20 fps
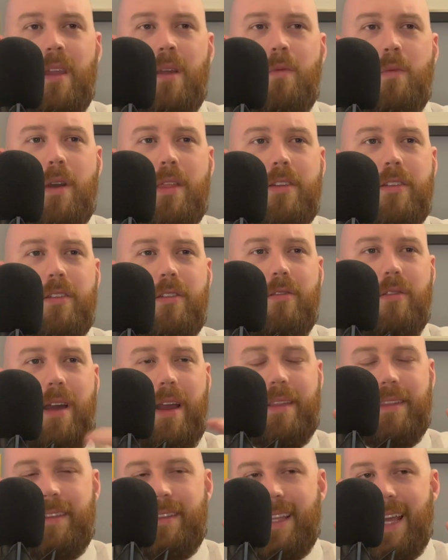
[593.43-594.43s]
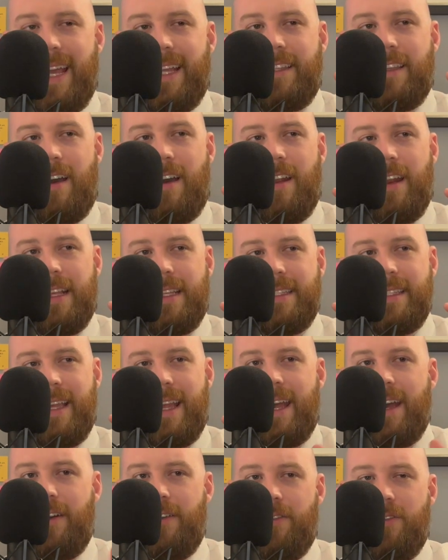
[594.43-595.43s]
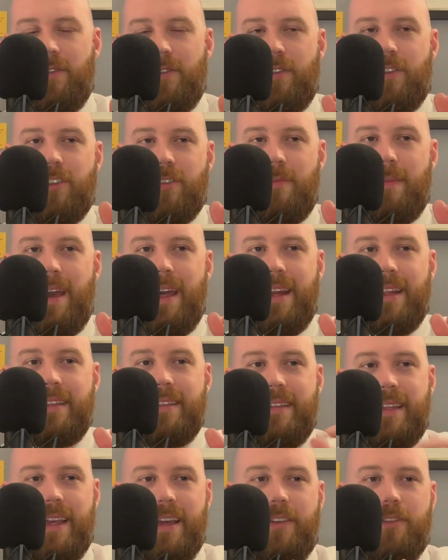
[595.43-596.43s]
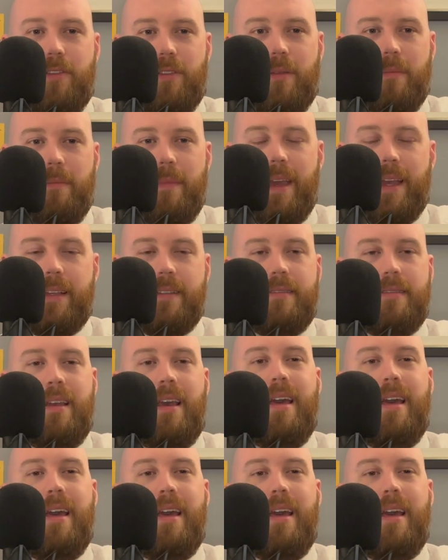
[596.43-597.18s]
whether you like the diatonic sound or the chromatic sound or the mix.